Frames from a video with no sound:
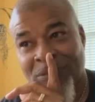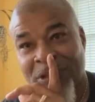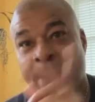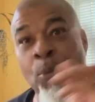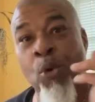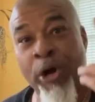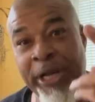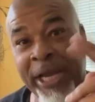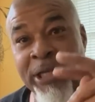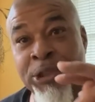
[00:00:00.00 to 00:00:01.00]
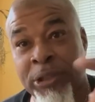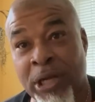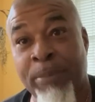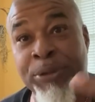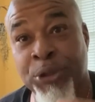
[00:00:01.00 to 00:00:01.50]
number one and
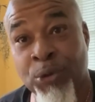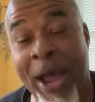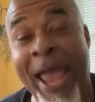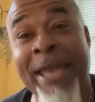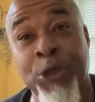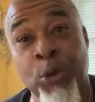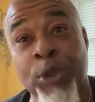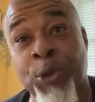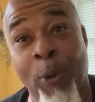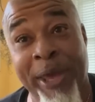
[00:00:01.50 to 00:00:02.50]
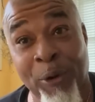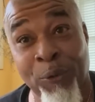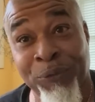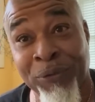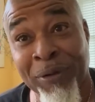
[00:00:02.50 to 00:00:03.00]
number two, I had to do a 12.